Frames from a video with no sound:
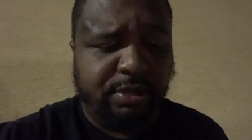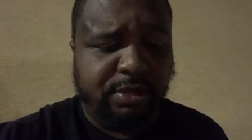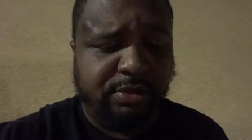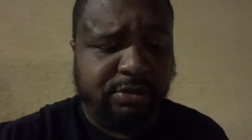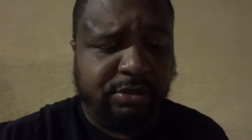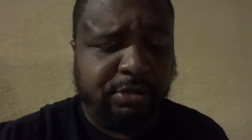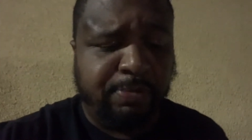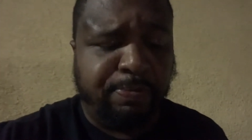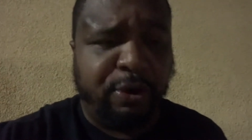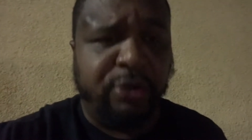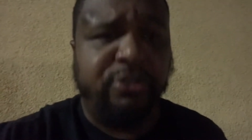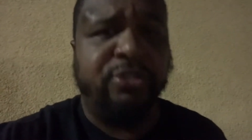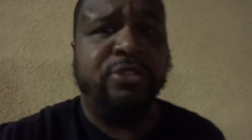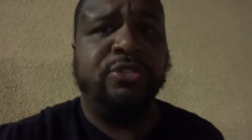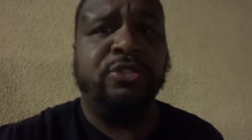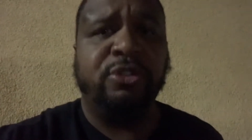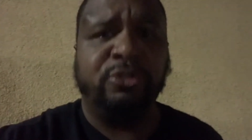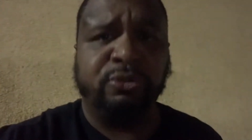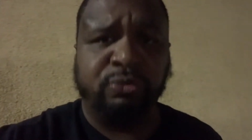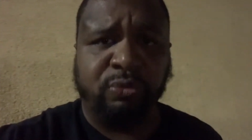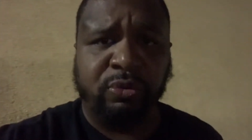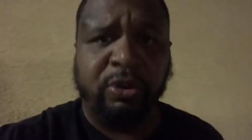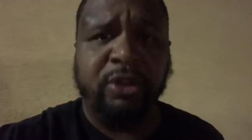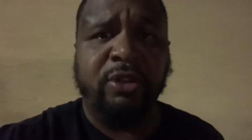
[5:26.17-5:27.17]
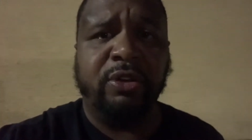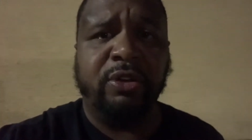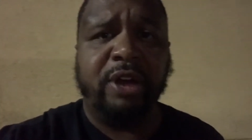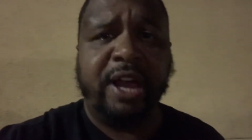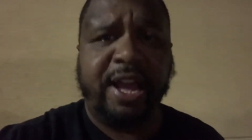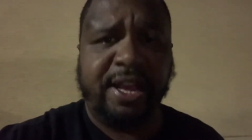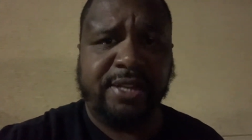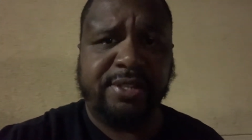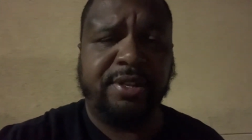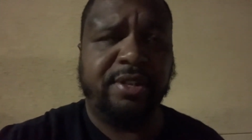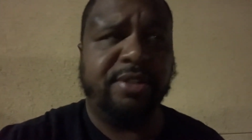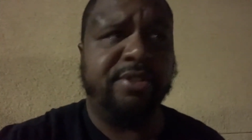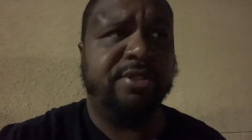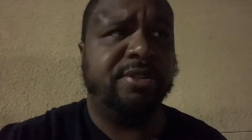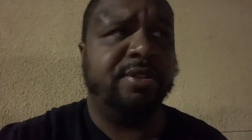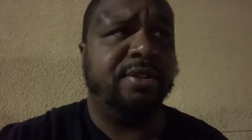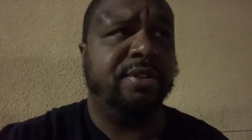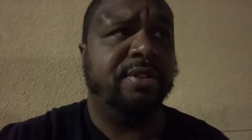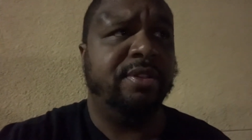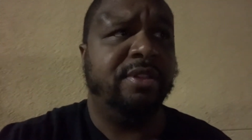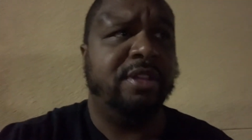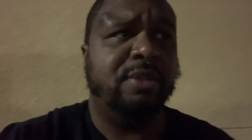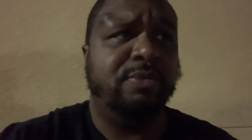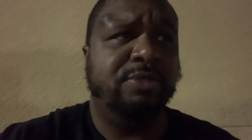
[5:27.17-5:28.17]
to purchase those real assets
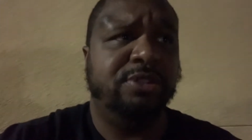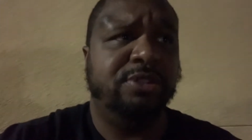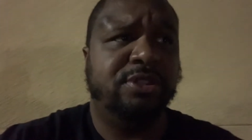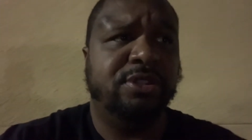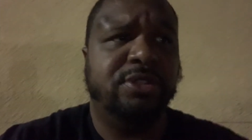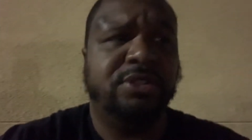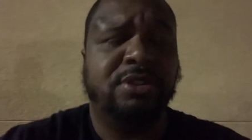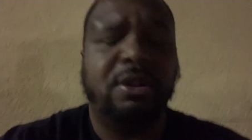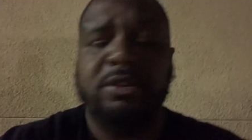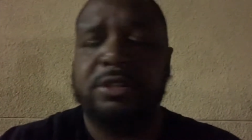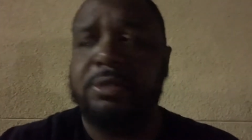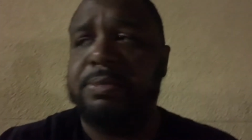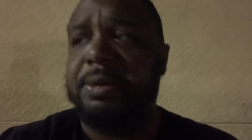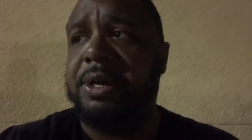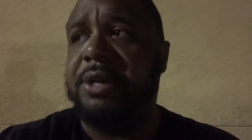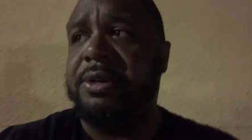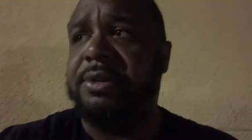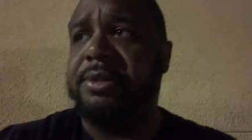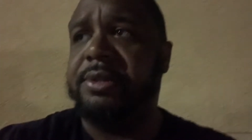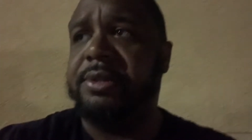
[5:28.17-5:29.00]
that we just talked about.